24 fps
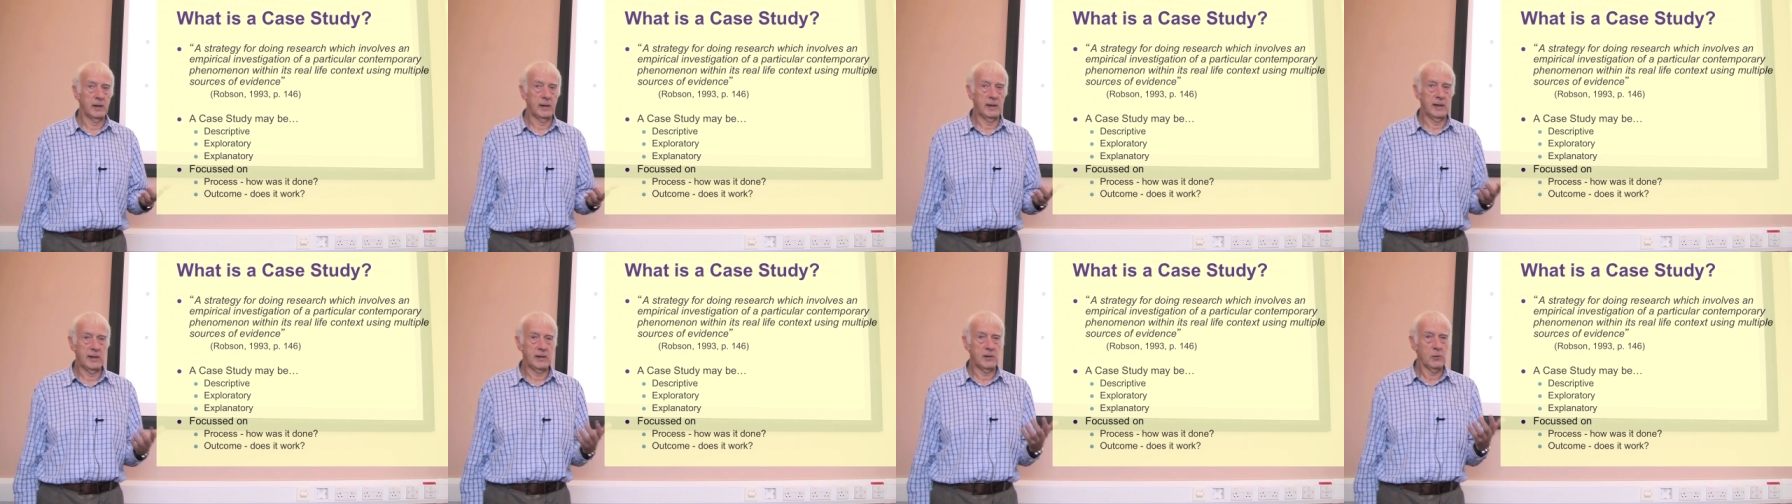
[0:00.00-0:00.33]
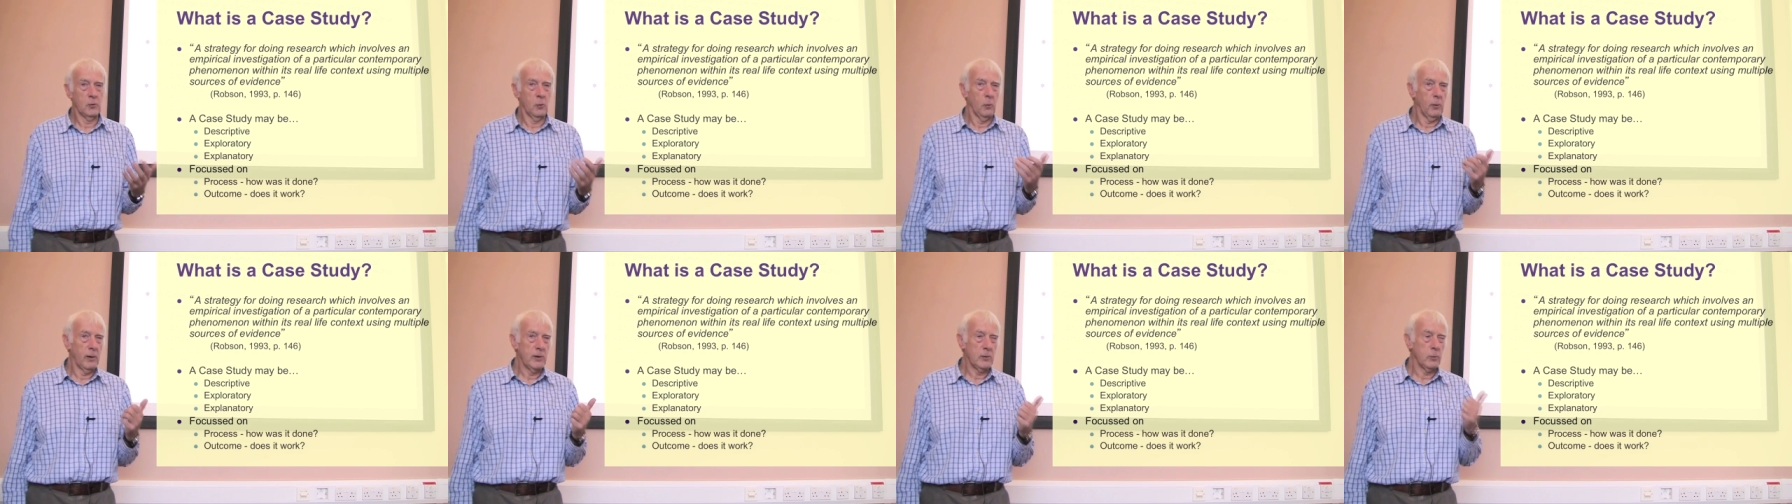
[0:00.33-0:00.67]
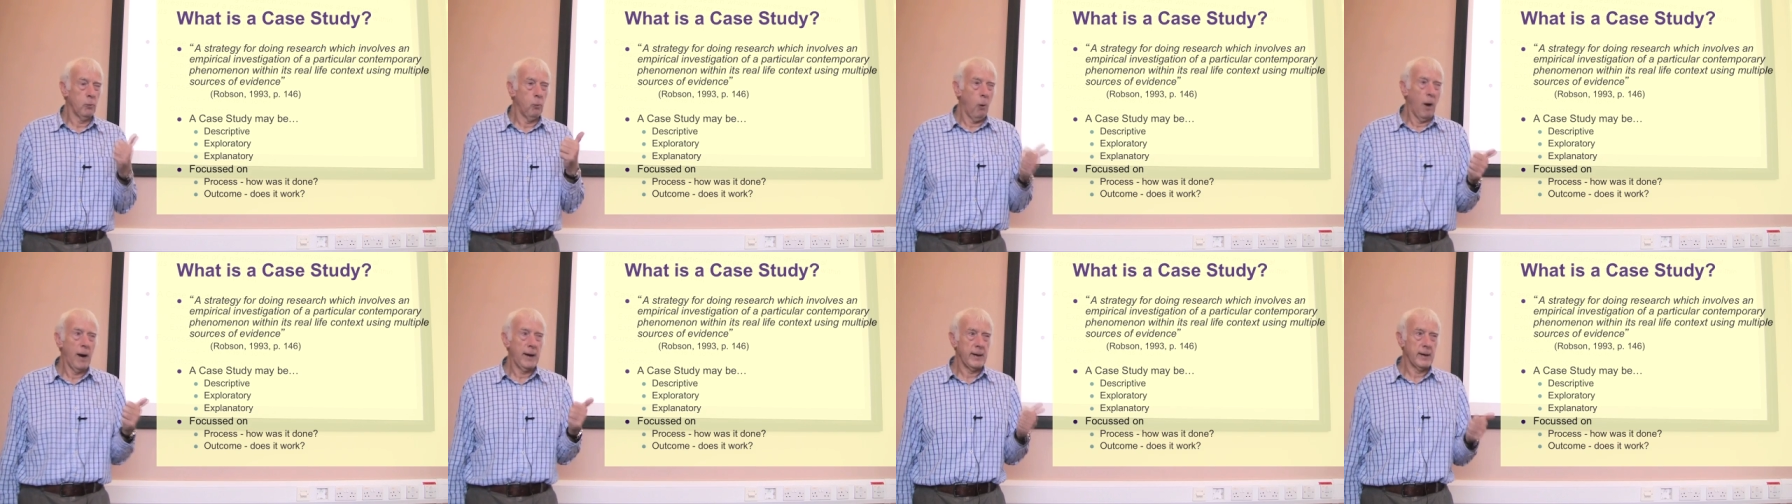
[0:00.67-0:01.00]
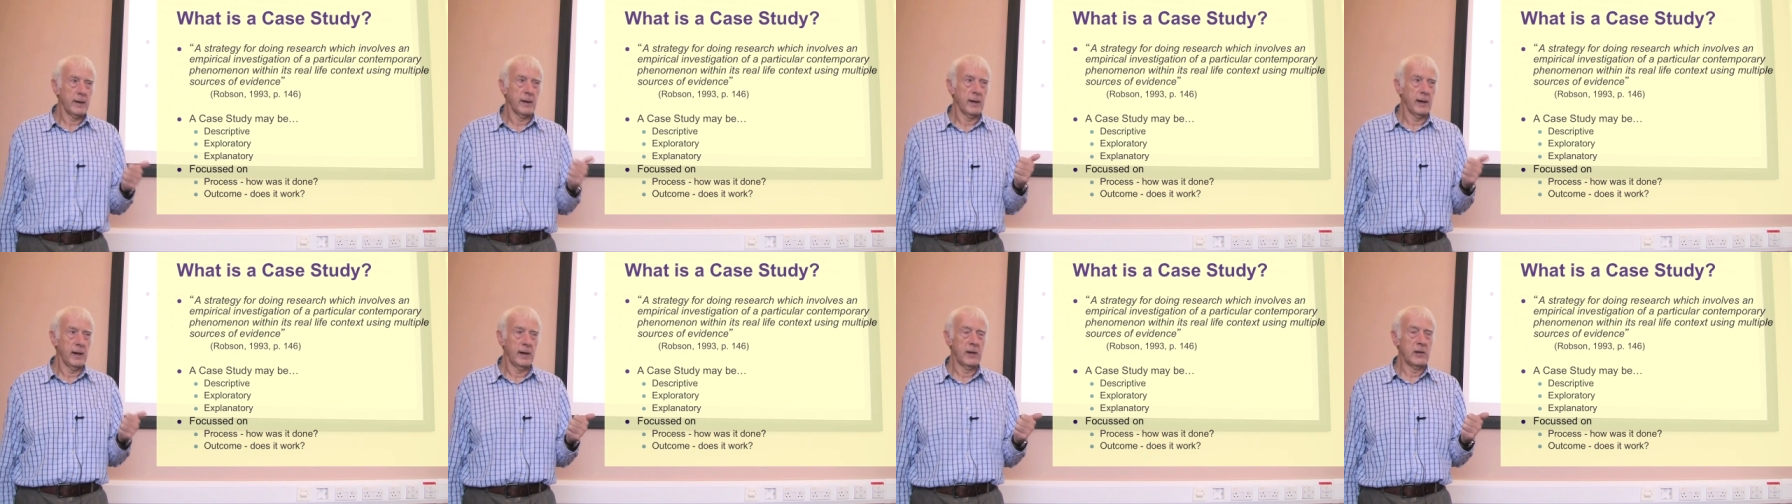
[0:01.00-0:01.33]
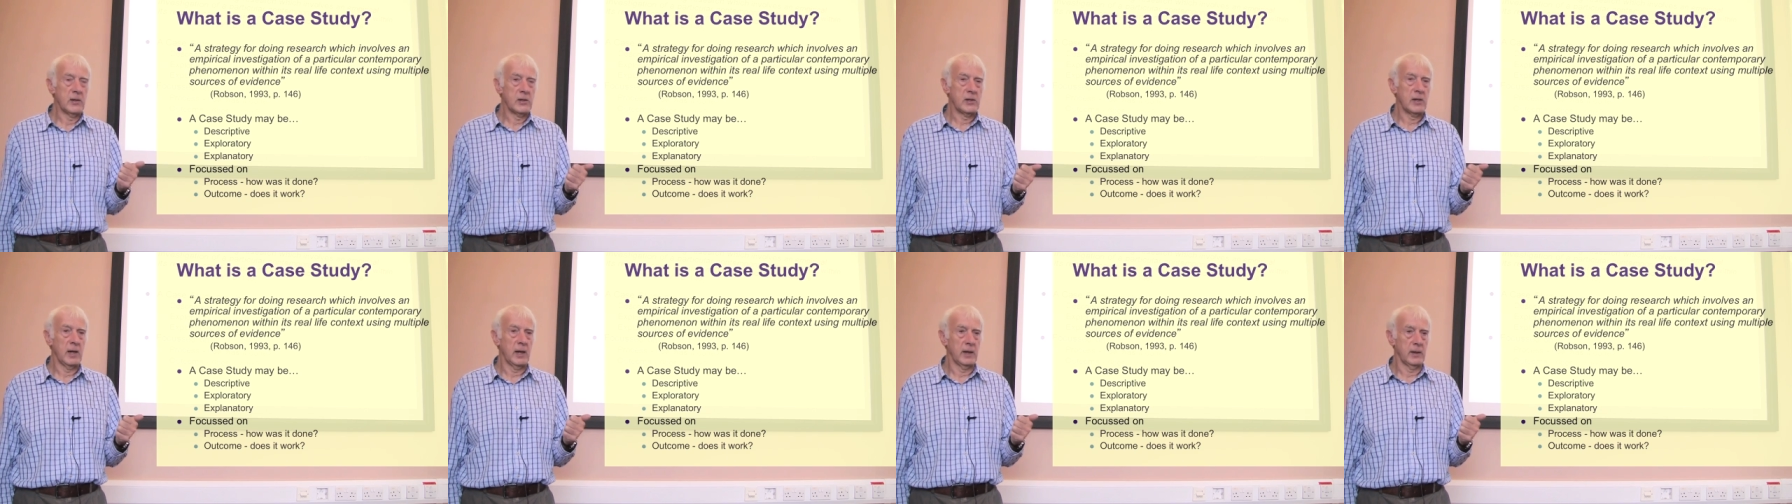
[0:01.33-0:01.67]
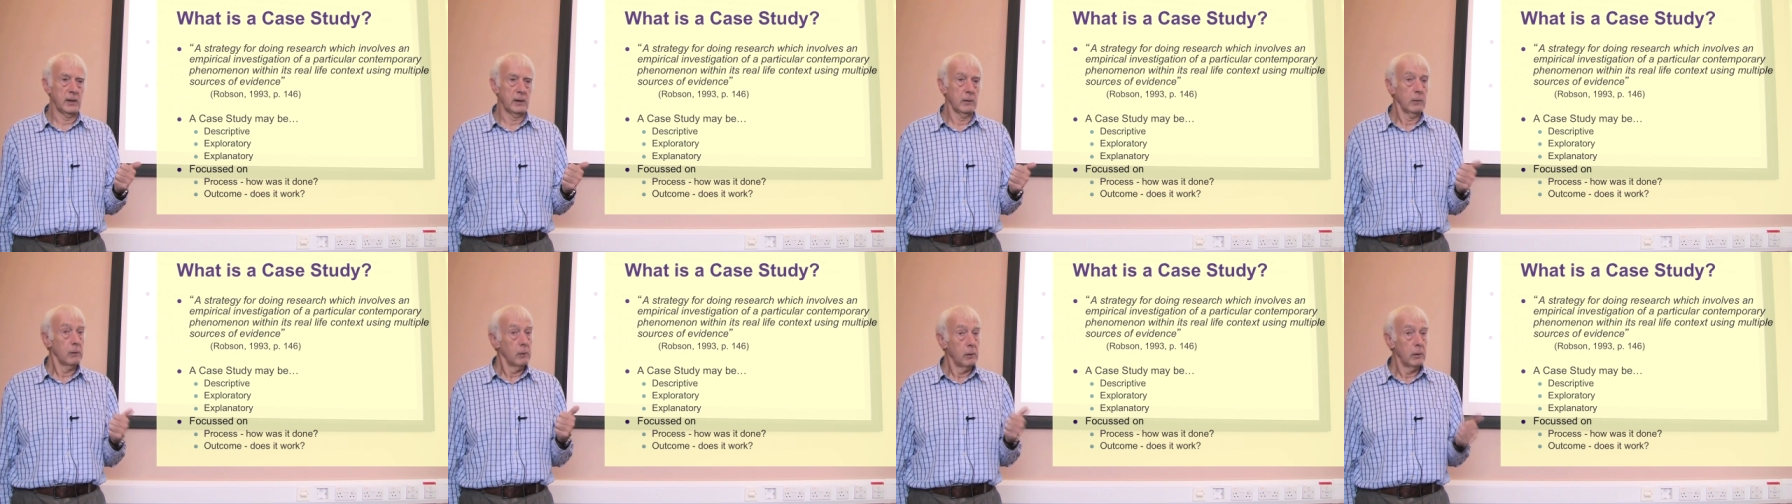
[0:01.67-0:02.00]
It isn't always one case
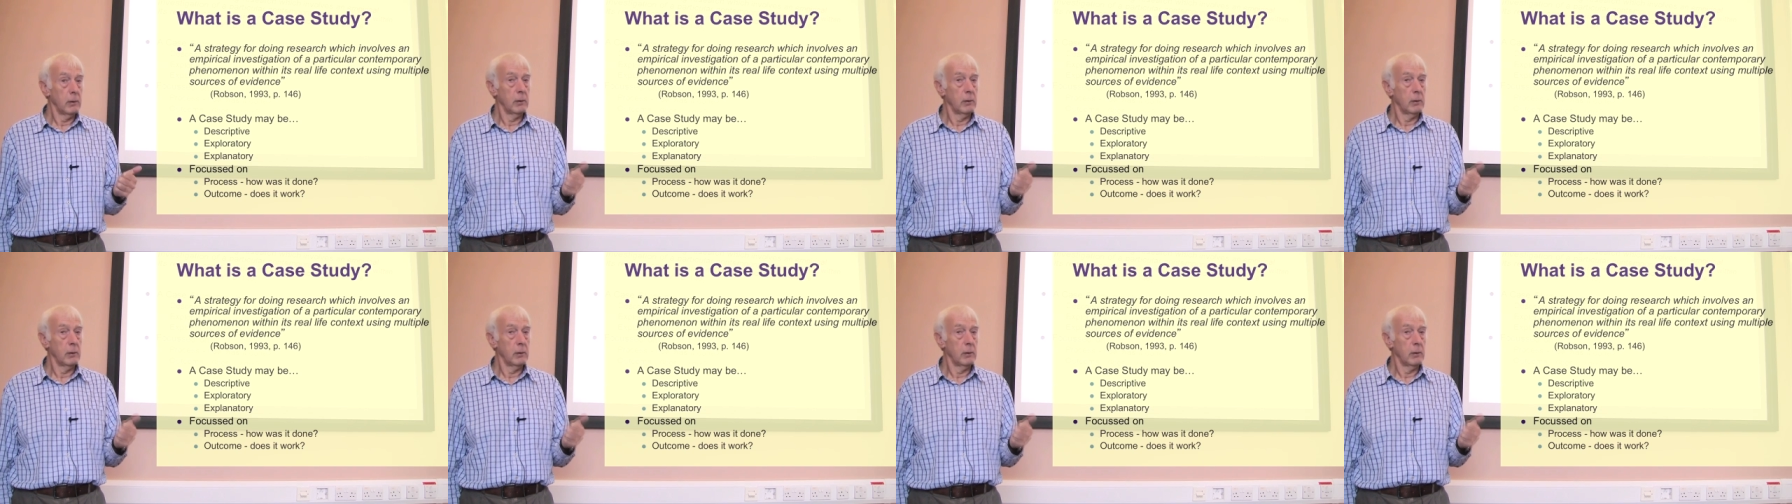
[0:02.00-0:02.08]
study.